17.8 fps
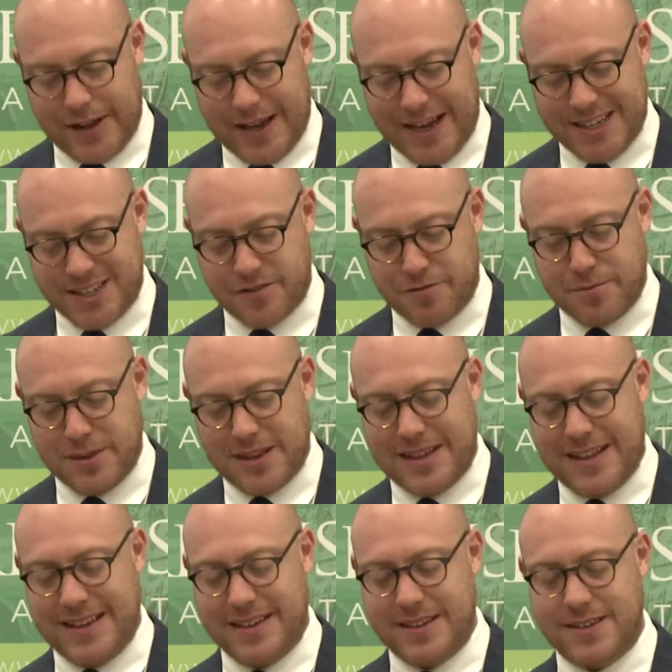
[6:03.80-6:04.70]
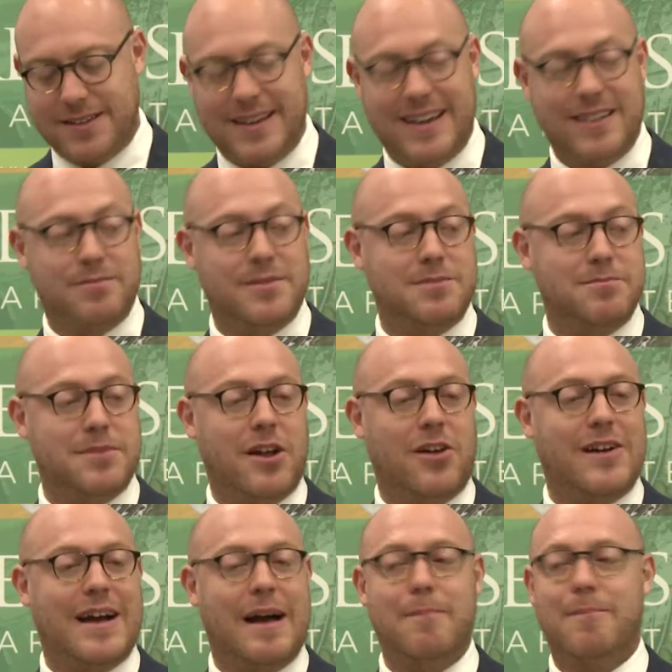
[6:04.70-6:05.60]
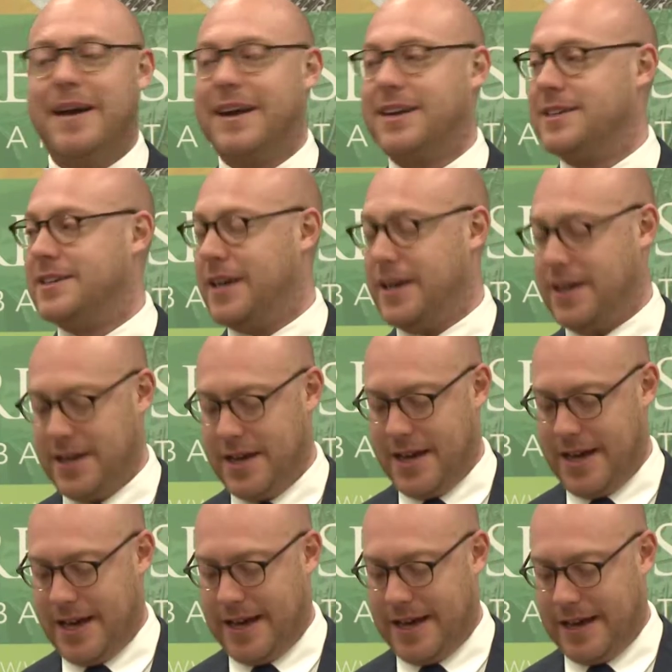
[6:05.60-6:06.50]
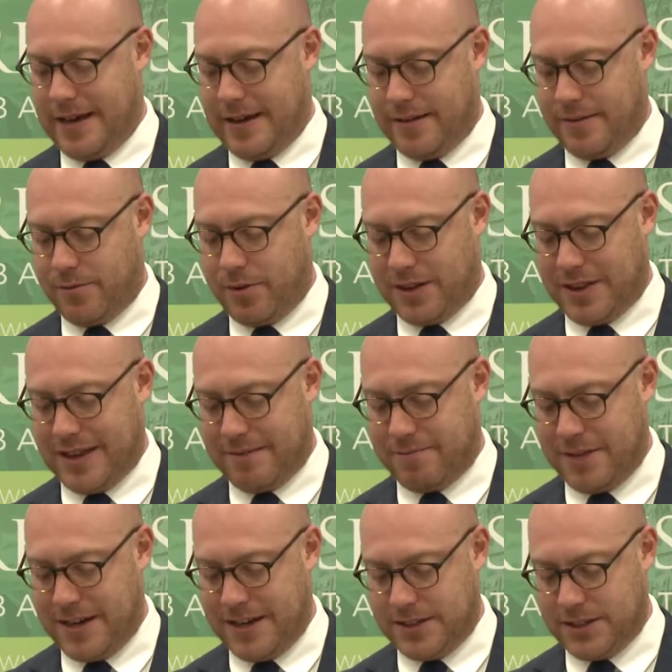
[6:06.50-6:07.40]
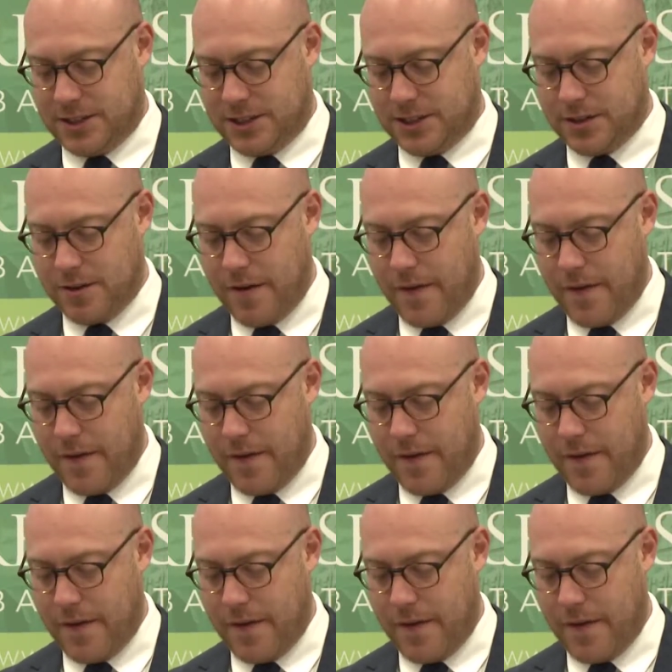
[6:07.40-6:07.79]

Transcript: case of Mulkeen and Tedman, but I'll come back to what that means.